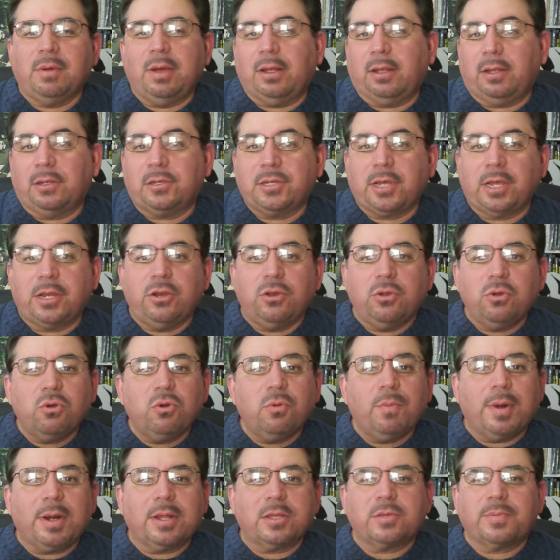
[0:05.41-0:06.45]
I say
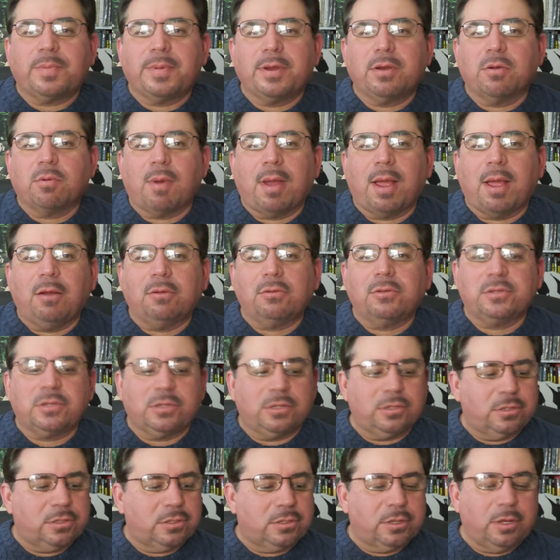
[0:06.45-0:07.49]
new, but it's been around
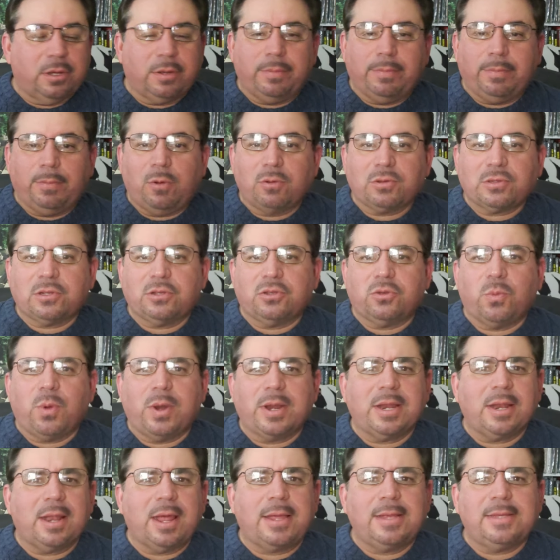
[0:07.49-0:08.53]
since most of
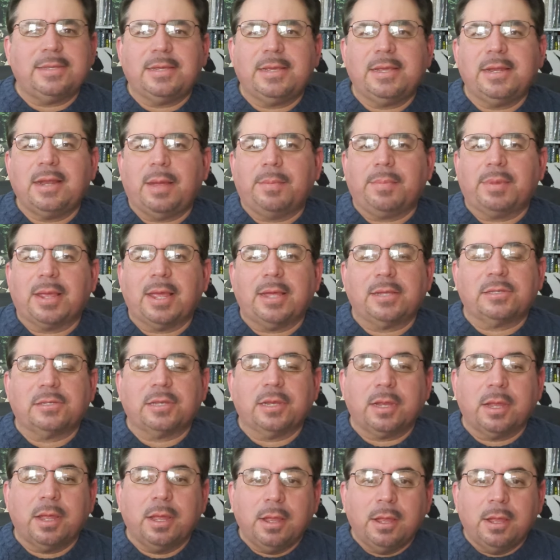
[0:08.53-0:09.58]
2019, I'm
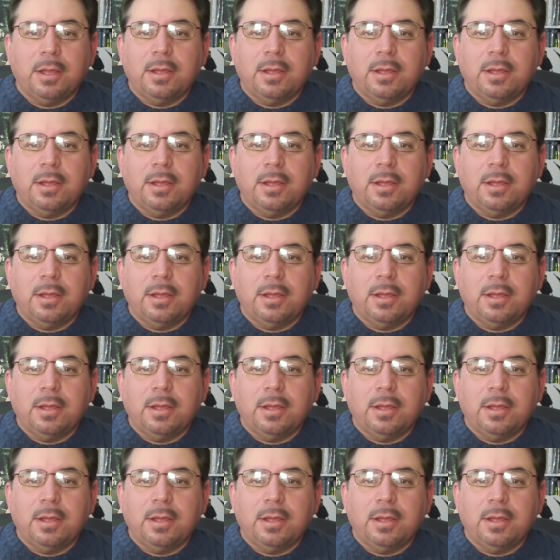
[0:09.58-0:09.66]
guessing.